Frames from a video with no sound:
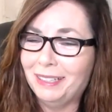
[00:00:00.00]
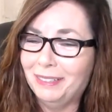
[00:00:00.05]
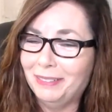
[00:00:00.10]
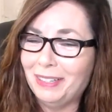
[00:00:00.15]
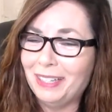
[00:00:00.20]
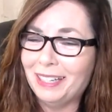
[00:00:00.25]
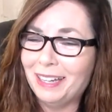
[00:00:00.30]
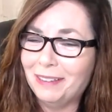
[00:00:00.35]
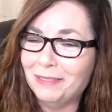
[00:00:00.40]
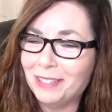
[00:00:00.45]
we
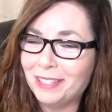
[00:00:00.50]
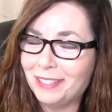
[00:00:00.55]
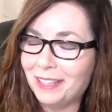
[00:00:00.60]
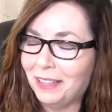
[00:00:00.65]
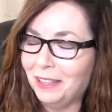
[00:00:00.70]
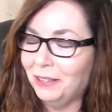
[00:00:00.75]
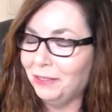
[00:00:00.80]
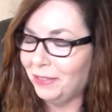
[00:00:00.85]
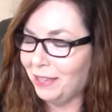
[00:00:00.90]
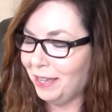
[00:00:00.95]
can have a
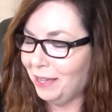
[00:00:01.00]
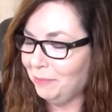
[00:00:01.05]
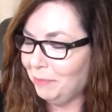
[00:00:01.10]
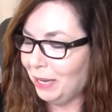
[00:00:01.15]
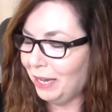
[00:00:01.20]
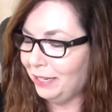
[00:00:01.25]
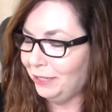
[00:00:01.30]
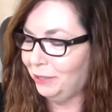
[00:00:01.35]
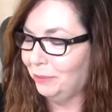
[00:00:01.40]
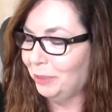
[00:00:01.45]
Stellathon
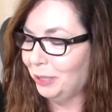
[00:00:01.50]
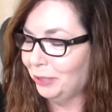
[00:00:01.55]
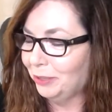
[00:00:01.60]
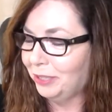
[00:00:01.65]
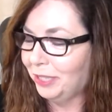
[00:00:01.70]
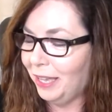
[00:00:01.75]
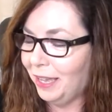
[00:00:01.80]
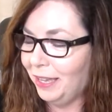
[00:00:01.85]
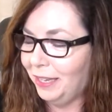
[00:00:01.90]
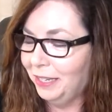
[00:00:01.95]
by your
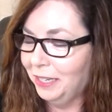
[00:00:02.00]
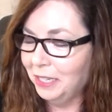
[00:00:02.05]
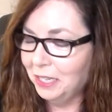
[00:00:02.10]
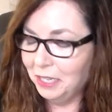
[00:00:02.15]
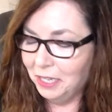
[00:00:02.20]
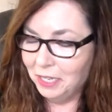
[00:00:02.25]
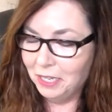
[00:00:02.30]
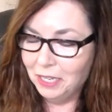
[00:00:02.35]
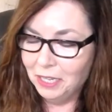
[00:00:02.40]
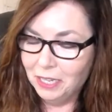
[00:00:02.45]
birthday,
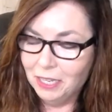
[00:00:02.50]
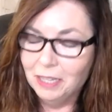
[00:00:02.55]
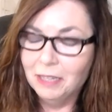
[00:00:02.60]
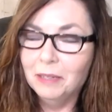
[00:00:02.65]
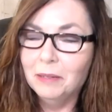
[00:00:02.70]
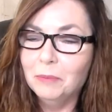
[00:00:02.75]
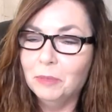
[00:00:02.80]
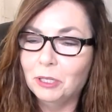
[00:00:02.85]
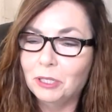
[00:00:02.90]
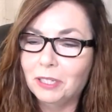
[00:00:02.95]

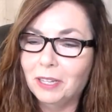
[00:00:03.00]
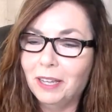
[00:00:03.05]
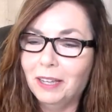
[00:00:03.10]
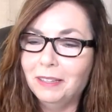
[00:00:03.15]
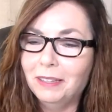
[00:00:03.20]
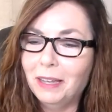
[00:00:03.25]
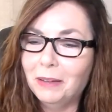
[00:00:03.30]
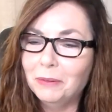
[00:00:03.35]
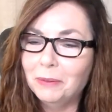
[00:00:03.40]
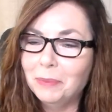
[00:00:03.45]

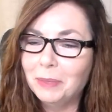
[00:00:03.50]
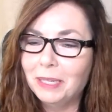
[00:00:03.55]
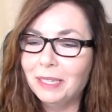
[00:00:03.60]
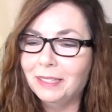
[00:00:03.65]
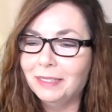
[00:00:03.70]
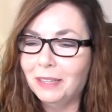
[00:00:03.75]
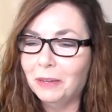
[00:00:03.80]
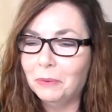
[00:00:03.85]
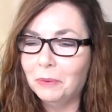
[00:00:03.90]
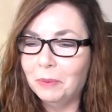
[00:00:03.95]
Michelle. That would
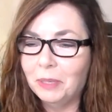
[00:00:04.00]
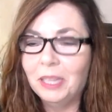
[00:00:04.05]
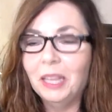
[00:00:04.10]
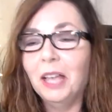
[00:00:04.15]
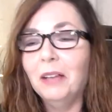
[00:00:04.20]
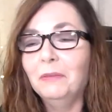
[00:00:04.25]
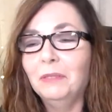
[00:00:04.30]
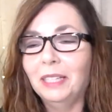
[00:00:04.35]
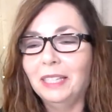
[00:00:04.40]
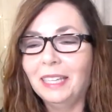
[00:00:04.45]
be that would be
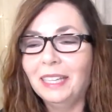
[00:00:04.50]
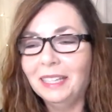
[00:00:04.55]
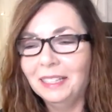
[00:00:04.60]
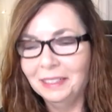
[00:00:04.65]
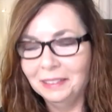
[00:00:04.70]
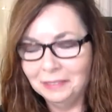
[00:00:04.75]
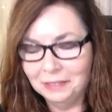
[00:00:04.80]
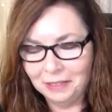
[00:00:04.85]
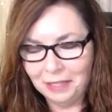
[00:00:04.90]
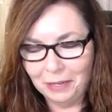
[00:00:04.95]
lovely.
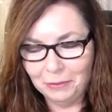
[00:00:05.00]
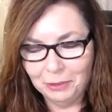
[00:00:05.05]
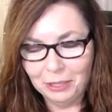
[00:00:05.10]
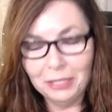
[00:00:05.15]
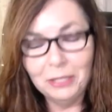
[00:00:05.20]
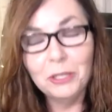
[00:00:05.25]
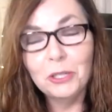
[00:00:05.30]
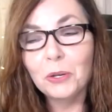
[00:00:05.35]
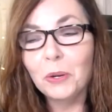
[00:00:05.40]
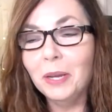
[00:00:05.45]
I would
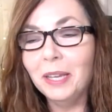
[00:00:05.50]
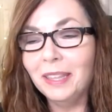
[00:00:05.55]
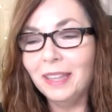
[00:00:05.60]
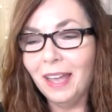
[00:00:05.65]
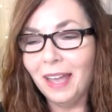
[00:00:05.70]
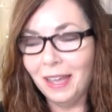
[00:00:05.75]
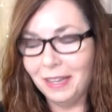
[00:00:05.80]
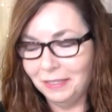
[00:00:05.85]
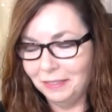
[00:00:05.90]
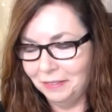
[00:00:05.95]
enjoy
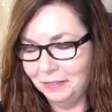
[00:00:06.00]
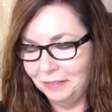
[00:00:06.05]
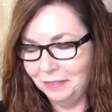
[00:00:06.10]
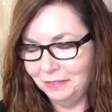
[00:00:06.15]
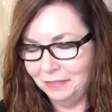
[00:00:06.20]
that.